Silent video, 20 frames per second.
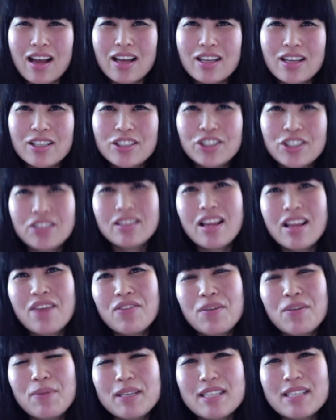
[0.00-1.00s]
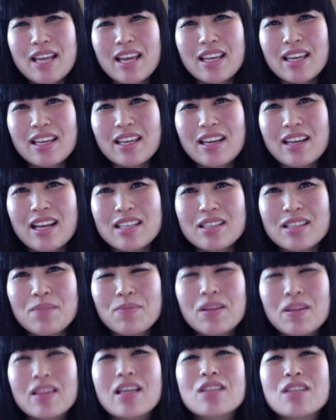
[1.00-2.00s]
should never be taken as
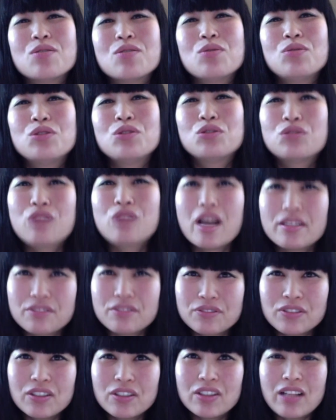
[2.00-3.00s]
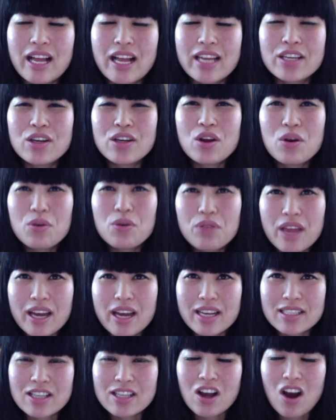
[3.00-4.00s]
something that's so dreadful. I know
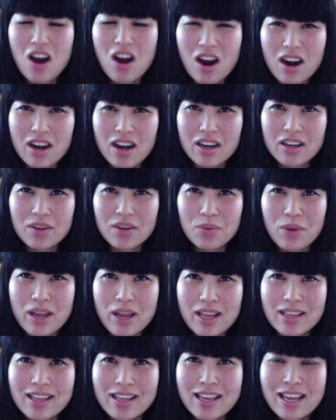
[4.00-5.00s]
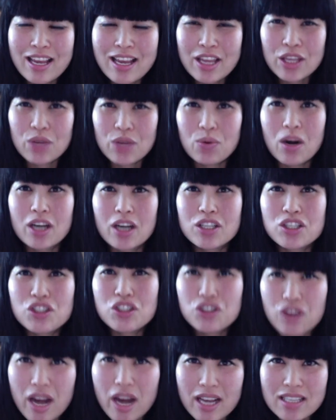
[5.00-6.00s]
that it's hard when you are
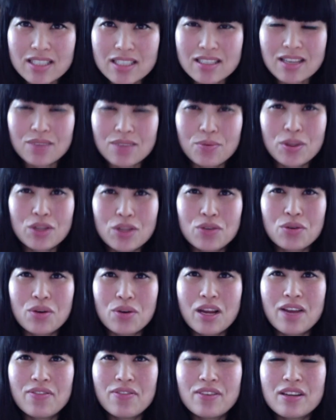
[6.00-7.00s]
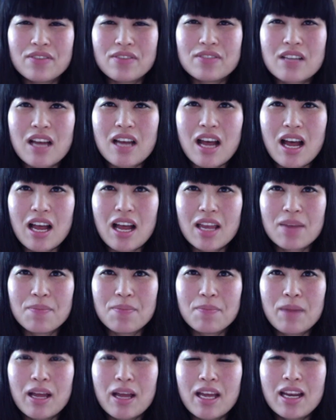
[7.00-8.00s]
stressed and when you don't have enough
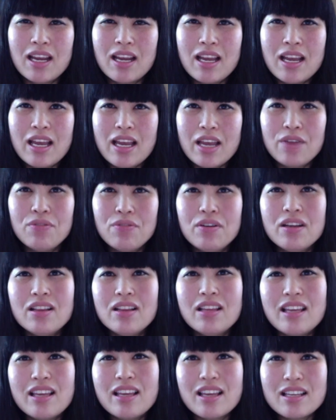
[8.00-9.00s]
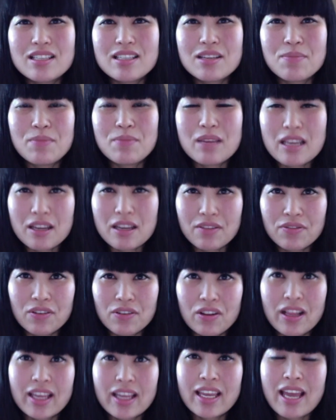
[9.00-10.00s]
time, but it really is a
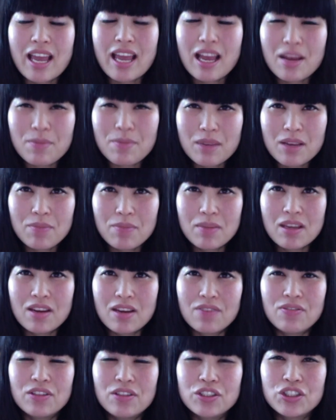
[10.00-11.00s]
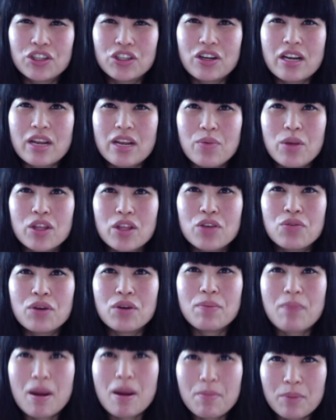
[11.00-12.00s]
meaningful and can be a meaningful journey when you
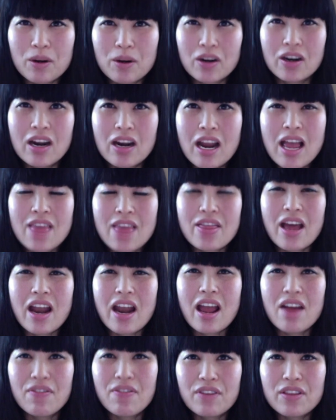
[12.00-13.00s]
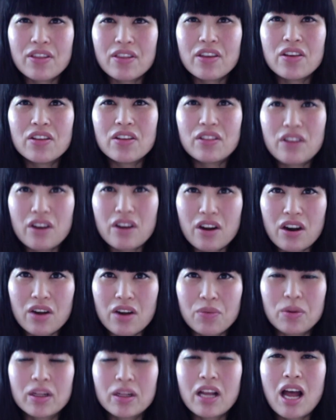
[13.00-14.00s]
remember that everything you
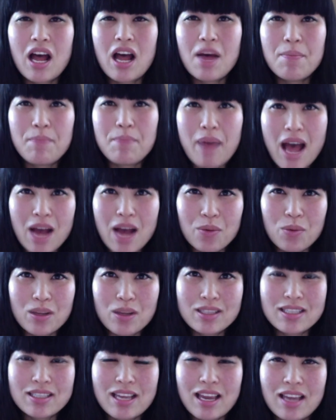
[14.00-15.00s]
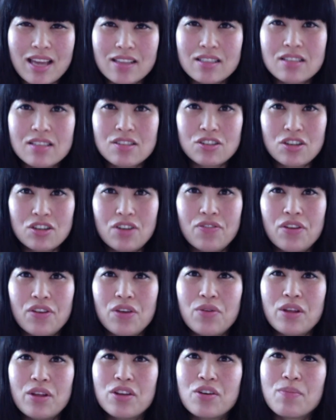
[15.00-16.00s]
learn will come back one day to serve
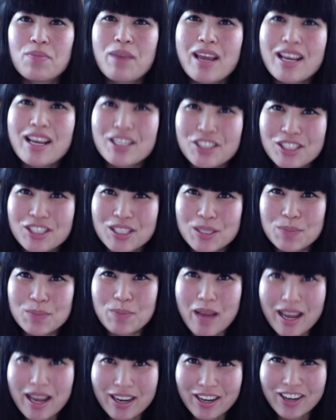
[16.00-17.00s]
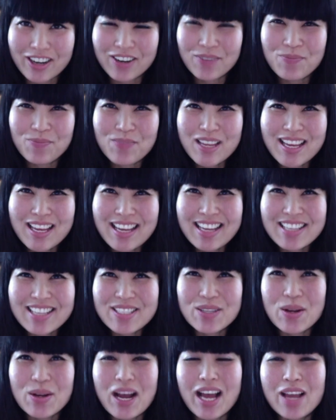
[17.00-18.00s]
you and your patients better.
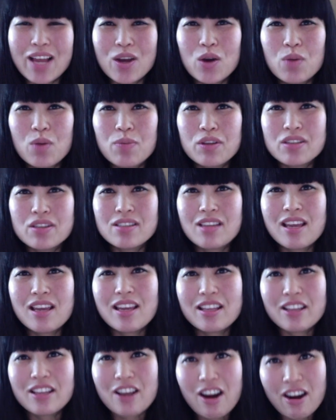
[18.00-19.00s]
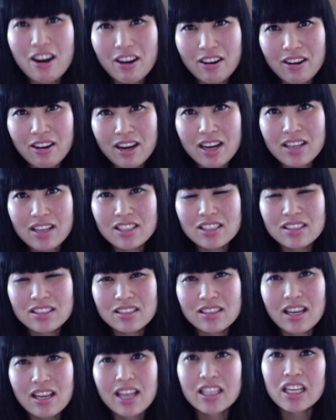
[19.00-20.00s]
So I hope you stay encouraged
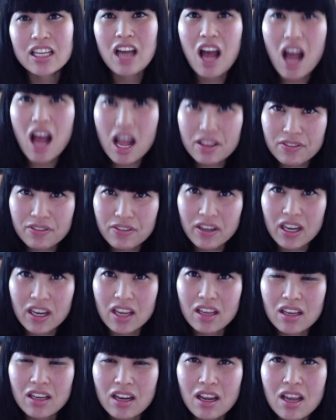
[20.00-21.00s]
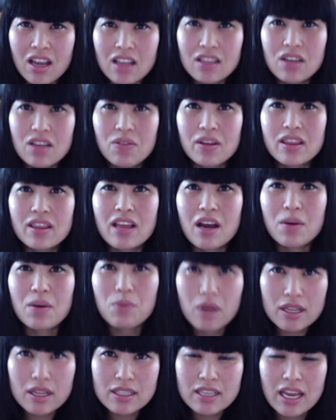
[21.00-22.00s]
and confident, knowing that
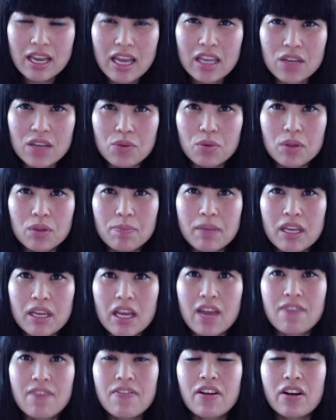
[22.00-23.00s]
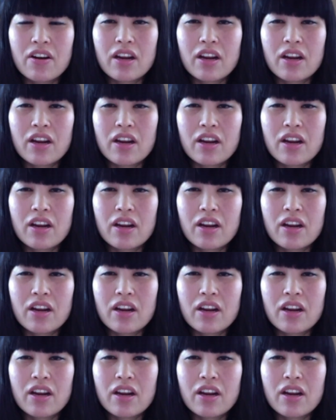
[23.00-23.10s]
one day you will be a very